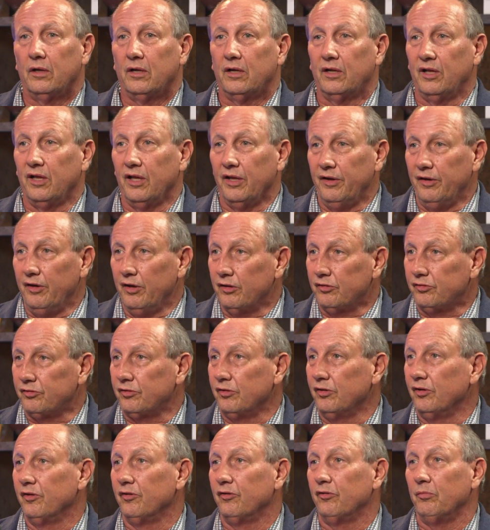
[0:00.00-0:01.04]

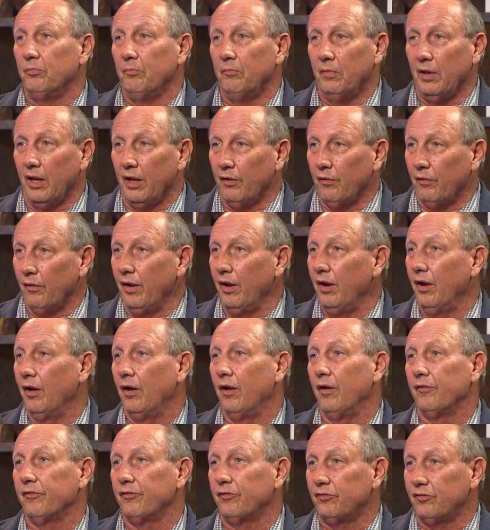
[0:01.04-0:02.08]
clinicians, mental
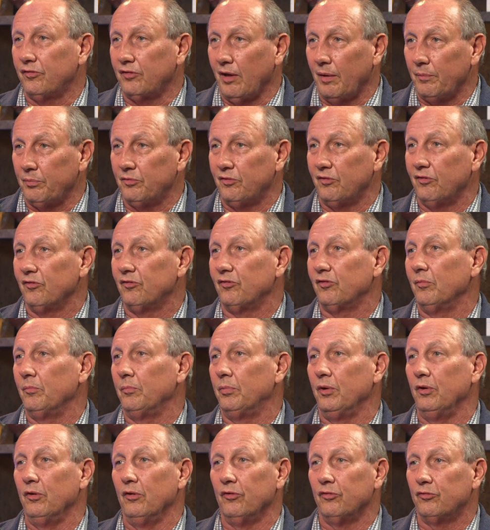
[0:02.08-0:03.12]
health, substance
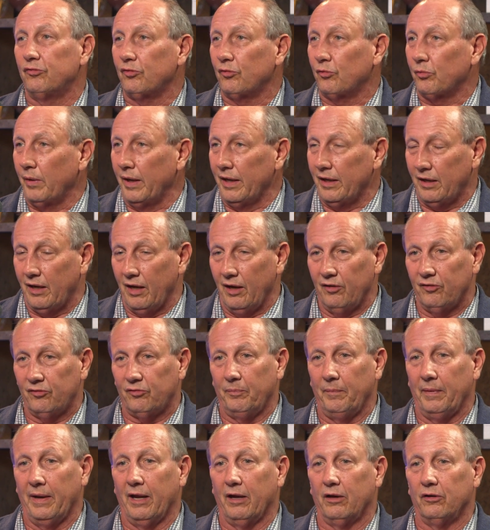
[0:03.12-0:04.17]
abuse, great case
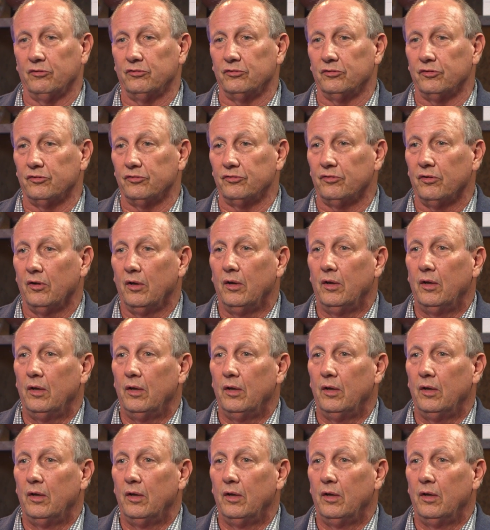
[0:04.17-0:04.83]
managers